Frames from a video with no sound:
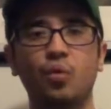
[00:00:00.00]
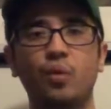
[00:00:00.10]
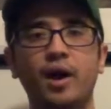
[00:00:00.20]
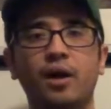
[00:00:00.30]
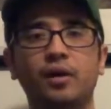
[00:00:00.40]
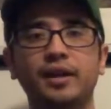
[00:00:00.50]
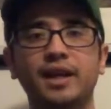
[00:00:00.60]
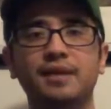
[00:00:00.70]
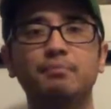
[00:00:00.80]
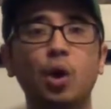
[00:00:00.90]
Well,
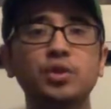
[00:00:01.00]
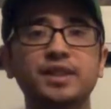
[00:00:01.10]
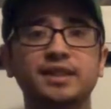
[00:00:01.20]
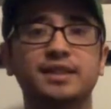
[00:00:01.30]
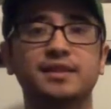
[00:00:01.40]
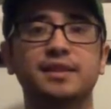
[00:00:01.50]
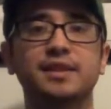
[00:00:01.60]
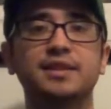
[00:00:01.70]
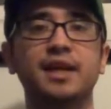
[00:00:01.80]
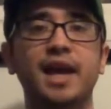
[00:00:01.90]
in most
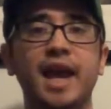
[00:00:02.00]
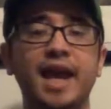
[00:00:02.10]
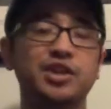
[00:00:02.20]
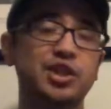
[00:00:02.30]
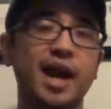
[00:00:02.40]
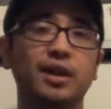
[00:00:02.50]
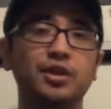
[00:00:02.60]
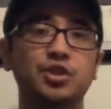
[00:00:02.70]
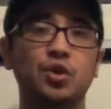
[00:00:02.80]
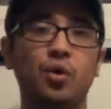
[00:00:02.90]
instances, a
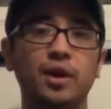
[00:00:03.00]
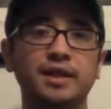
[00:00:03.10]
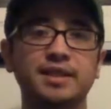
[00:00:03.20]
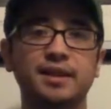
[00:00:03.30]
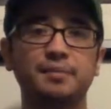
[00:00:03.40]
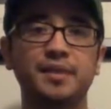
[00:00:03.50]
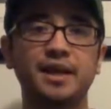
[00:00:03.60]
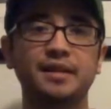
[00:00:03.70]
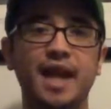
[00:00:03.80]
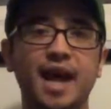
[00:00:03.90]
challenge coin is
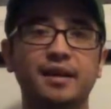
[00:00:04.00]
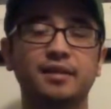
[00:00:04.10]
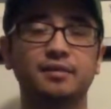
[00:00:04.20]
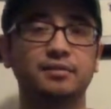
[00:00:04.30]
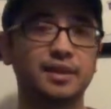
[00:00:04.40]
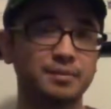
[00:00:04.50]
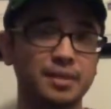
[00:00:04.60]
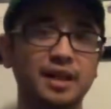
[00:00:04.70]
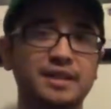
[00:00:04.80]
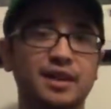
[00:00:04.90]
something that, in
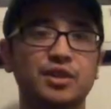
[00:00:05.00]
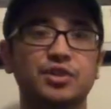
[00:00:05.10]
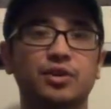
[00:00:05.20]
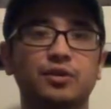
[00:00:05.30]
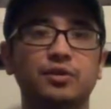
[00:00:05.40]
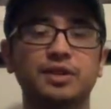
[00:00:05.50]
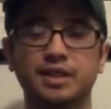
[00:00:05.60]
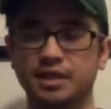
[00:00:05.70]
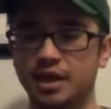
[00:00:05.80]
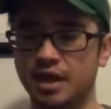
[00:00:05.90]
military circles,
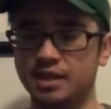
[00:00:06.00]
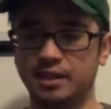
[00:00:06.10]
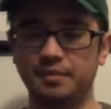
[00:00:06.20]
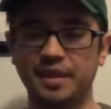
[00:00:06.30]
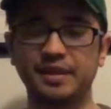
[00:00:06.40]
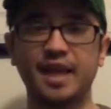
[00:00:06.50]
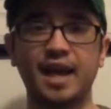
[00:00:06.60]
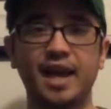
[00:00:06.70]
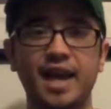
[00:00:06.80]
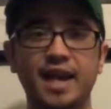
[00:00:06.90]
is something
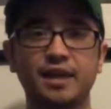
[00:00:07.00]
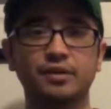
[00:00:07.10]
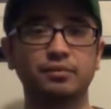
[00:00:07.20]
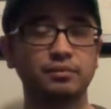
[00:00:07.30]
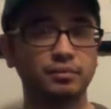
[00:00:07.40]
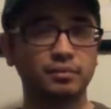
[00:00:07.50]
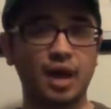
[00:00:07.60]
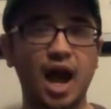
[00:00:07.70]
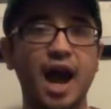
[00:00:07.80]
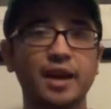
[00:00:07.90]
that a
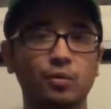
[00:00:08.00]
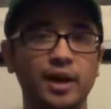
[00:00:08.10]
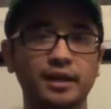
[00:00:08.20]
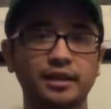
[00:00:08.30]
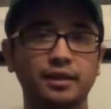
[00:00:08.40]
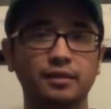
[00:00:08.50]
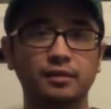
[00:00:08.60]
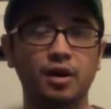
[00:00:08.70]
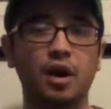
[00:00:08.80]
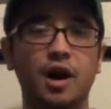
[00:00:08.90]
high-ranking
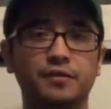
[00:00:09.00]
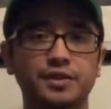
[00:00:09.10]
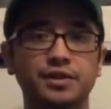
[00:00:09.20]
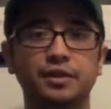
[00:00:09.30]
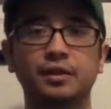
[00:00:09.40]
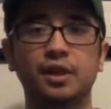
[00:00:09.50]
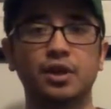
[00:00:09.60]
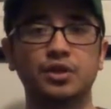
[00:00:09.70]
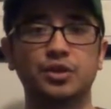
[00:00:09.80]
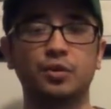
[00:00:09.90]
officer,
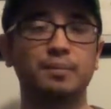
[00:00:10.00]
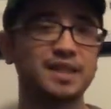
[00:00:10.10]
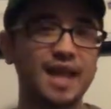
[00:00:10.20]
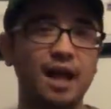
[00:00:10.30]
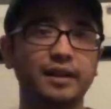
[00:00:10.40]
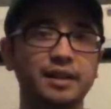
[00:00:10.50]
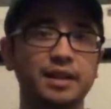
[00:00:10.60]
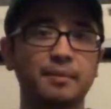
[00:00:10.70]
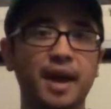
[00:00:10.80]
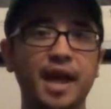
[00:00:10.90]
so a battalion
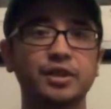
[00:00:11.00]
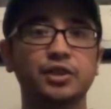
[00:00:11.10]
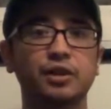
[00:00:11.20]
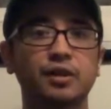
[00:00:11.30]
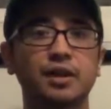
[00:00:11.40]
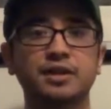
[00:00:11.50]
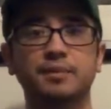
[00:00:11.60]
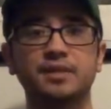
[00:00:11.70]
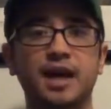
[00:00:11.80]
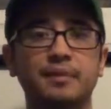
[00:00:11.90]
commander,
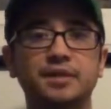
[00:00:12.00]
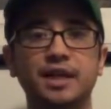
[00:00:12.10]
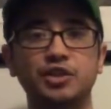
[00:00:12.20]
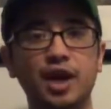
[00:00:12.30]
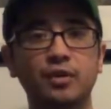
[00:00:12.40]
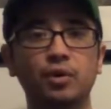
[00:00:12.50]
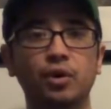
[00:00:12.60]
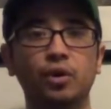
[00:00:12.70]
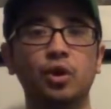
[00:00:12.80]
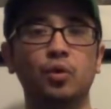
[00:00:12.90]
sometimes a
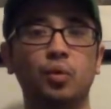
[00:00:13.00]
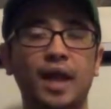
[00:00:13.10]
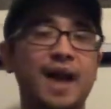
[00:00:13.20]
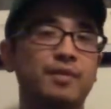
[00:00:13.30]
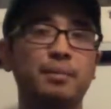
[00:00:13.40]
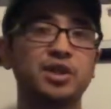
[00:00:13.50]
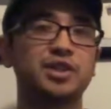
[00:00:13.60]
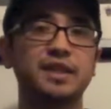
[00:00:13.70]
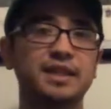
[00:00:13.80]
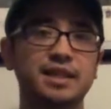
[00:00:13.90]
general, will have a bunch
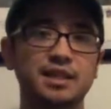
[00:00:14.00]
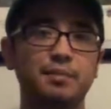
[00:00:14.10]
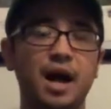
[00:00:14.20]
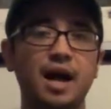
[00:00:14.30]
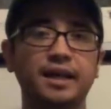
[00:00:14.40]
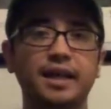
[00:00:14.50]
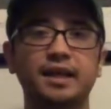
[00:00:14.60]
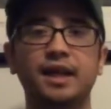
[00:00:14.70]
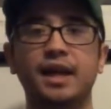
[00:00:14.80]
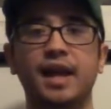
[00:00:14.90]
of these in his
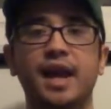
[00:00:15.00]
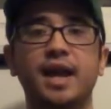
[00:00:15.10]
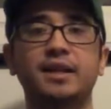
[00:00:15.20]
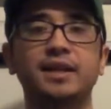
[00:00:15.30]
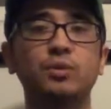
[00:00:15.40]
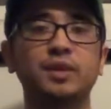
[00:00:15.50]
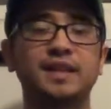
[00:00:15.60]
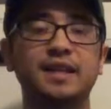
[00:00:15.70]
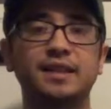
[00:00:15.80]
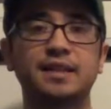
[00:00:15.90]
pocket, and he will
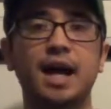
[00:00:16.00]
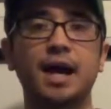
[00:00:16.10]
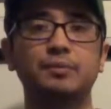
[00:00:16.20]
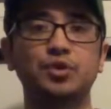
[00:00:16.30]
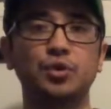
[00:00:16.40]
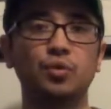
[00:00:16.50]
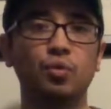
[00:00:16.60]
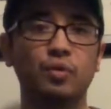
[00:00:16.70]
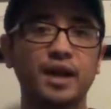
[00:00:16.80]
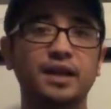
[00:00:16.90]
take the time to
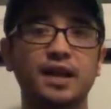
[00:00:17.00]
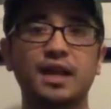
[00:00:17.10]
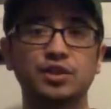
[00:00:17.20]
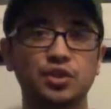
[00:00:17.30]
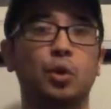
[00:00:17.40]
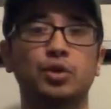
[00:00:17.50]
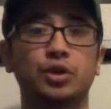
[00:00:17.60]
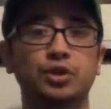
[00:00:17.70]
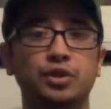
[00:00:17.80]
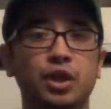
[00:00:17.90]
recognize a
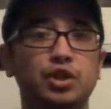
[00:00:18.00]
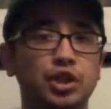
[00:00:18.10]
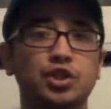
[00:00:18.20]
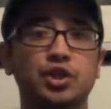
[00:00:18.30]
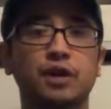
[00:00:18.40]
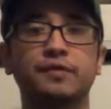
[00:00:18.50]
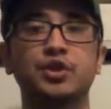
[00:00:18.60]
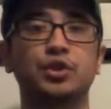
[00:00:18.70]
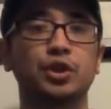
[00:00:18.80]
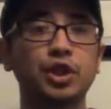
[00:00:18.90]
soldier's good
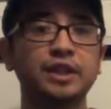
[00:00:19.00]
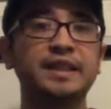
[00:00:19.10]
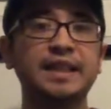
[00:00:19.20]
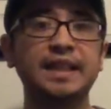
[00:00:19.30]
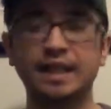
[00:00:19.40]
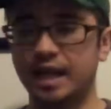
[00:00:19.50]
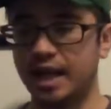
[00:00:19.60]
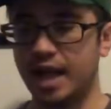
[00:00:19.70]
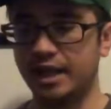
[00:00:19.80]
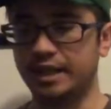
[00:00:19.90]
service or good deed,
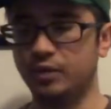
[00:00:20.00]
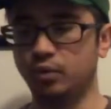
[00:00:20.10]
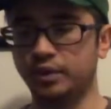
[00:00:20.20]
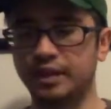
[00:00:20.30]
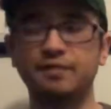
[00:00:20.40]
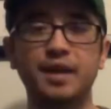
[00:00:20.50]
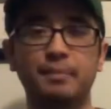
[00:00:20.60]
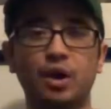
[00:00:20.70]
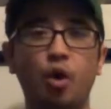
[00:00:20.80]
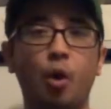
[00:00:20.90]
and he will give
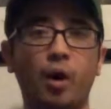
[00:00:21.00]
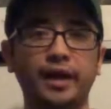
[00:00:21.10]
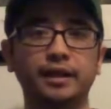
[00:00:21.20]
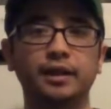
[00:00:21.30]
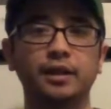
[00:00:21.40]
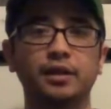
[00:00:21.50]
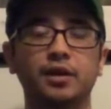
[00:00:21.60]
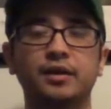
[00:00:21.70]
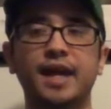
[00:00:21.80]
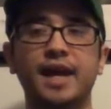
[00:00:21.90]
them a coin.
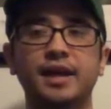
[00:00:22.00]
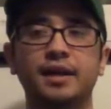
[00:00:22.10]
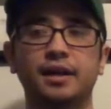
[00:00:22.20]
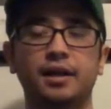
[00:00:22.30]
Okay,